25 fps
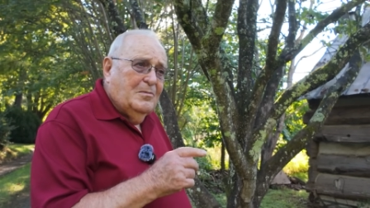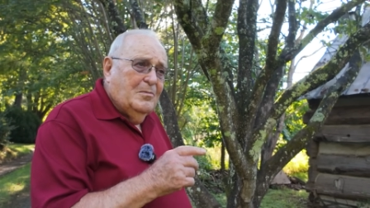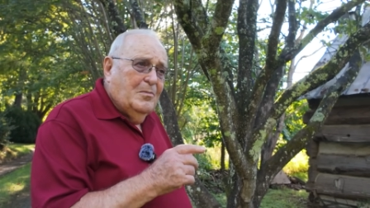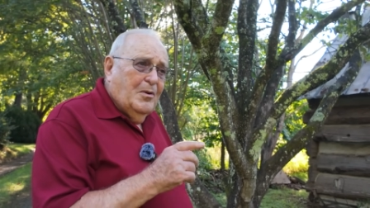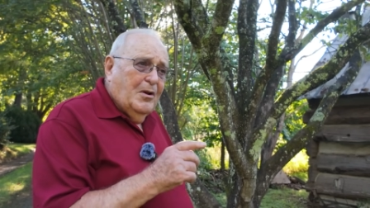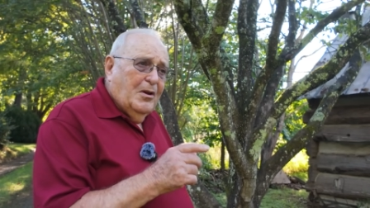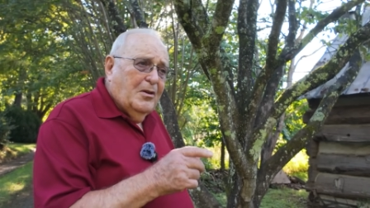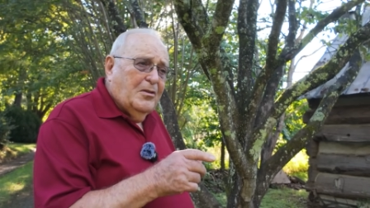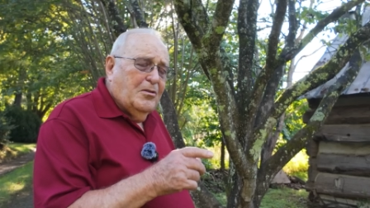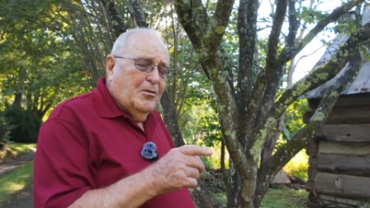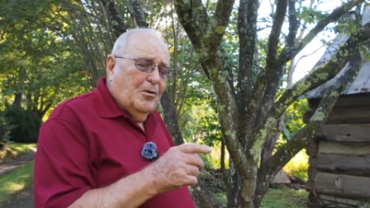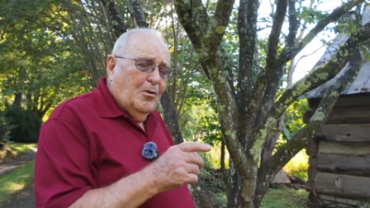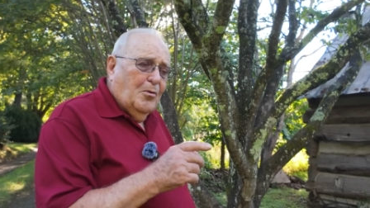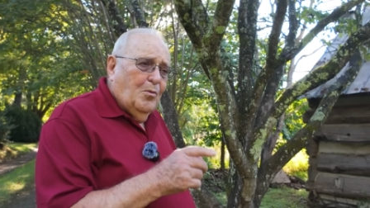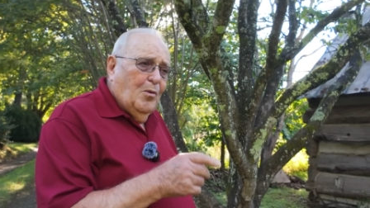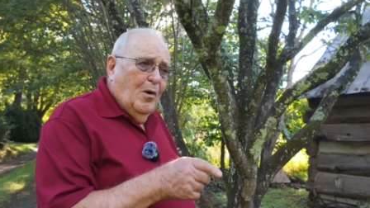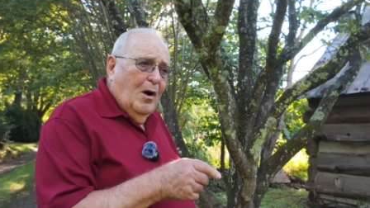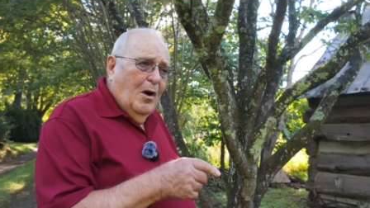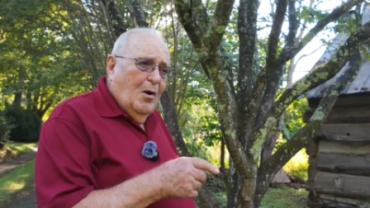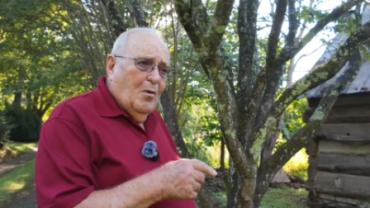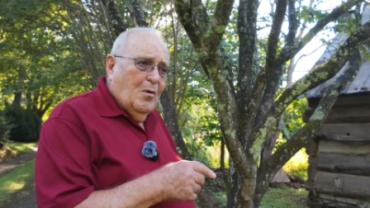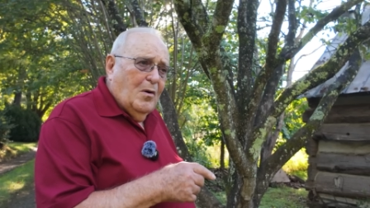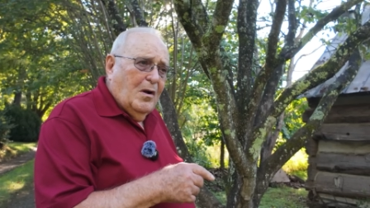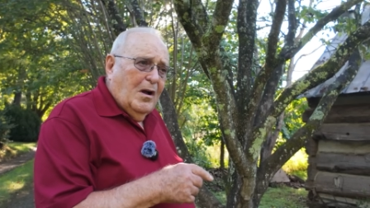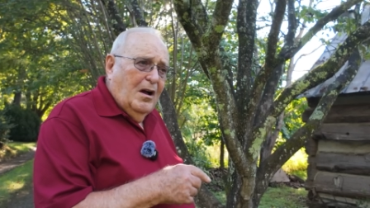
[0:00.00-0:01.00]
brother,
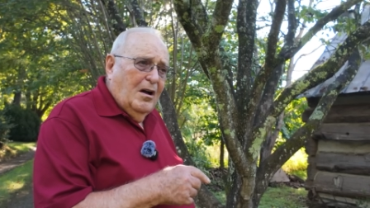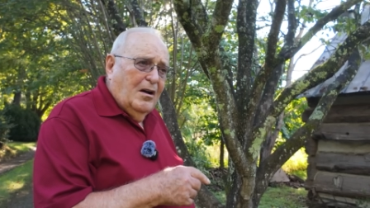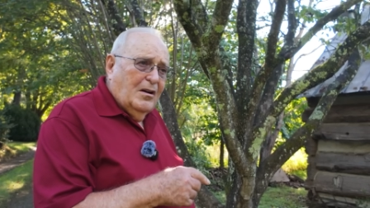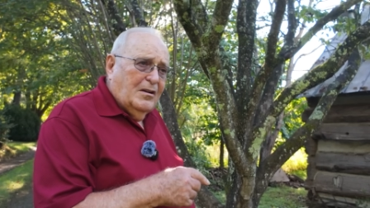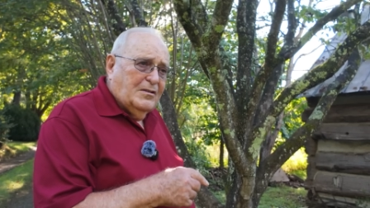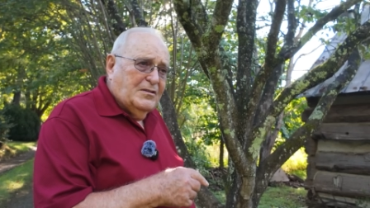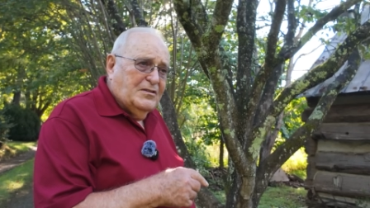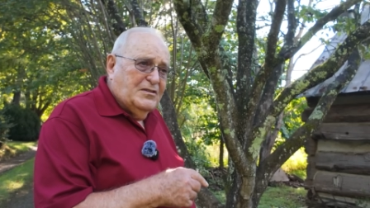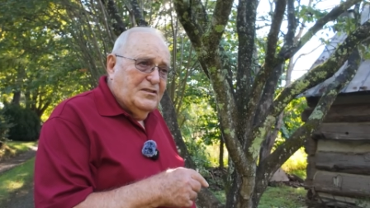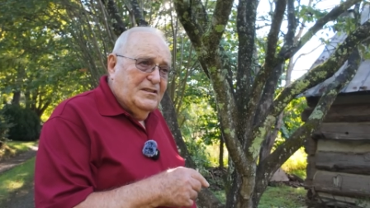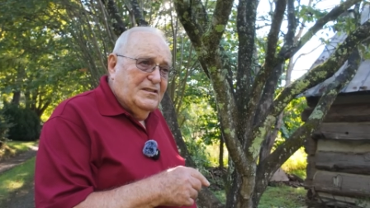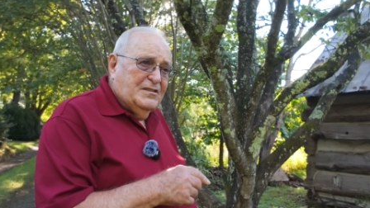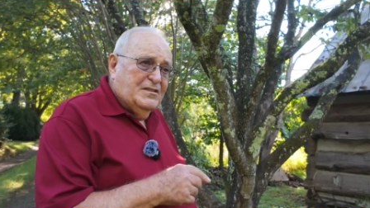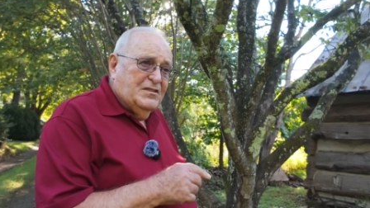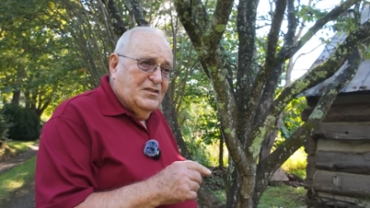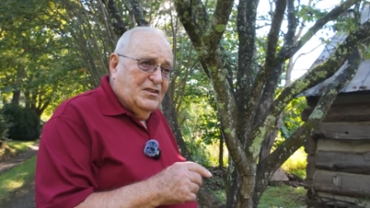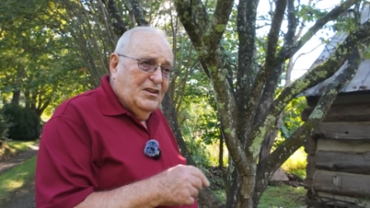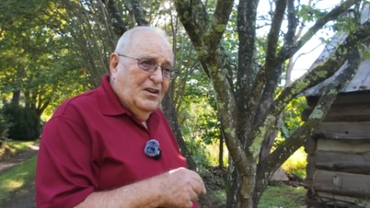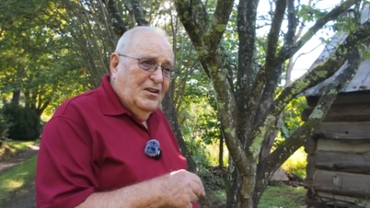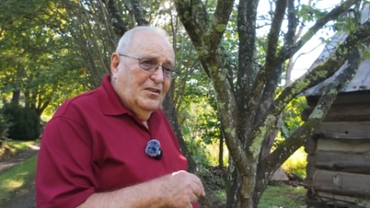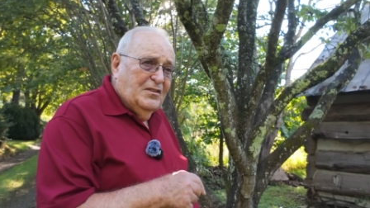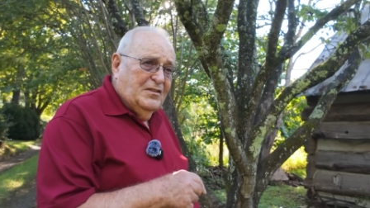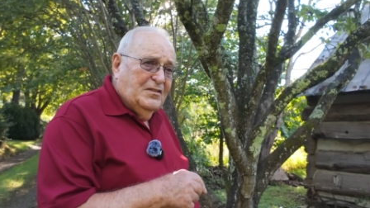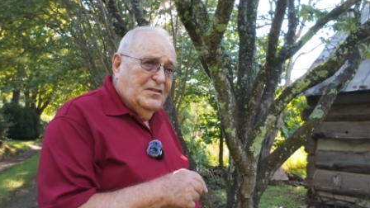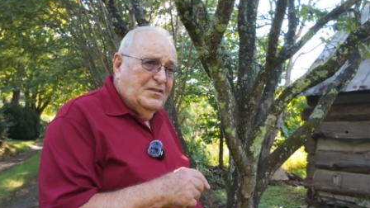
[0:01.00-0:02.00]
Walt Cox's
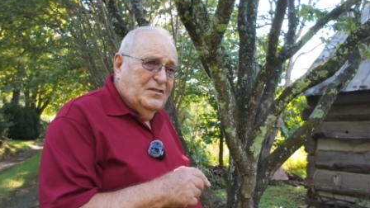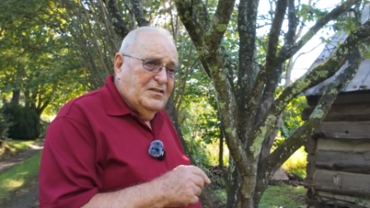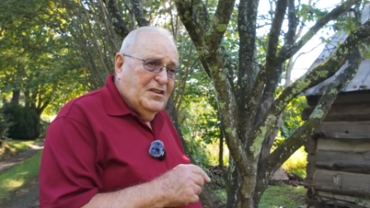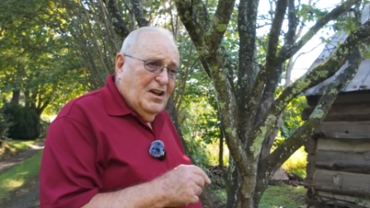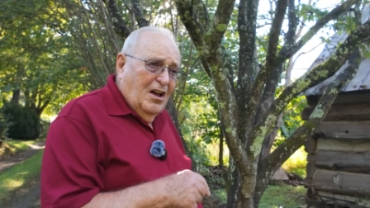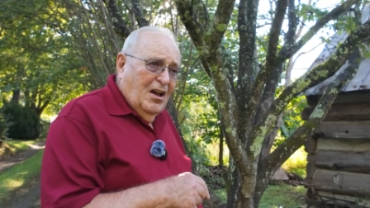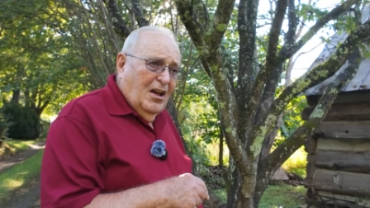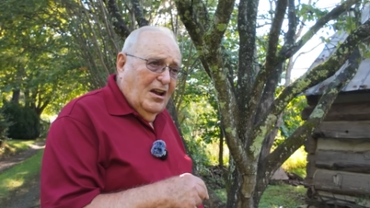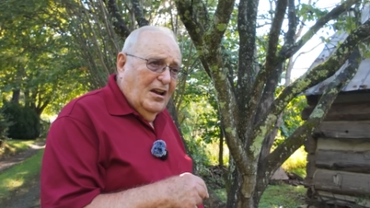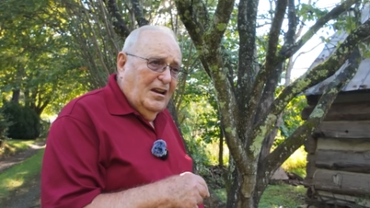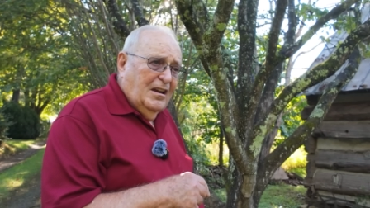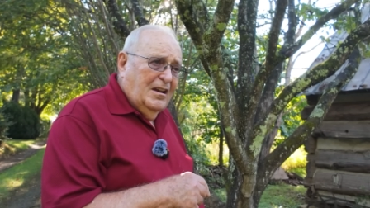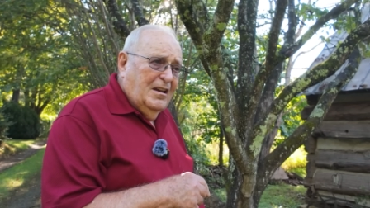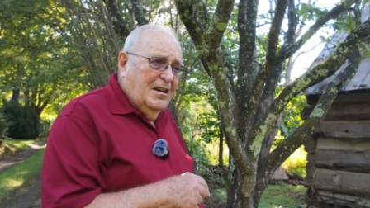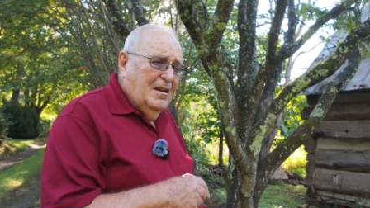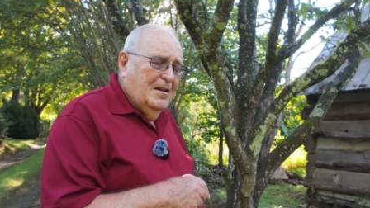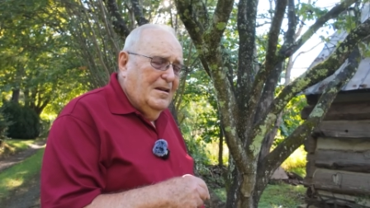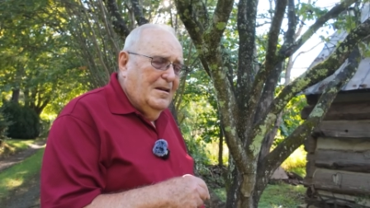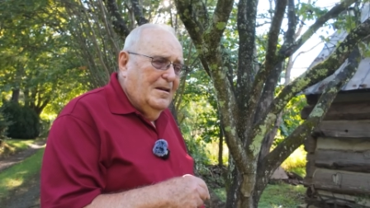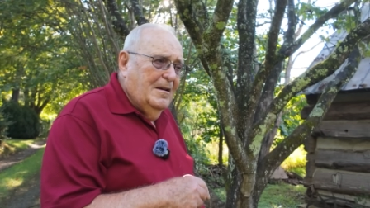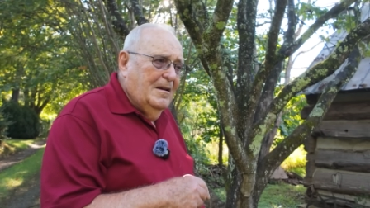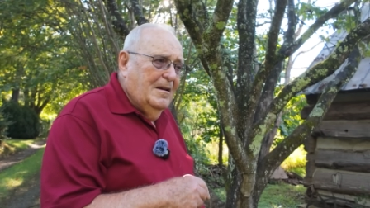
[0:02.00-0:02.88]
son, Zolly,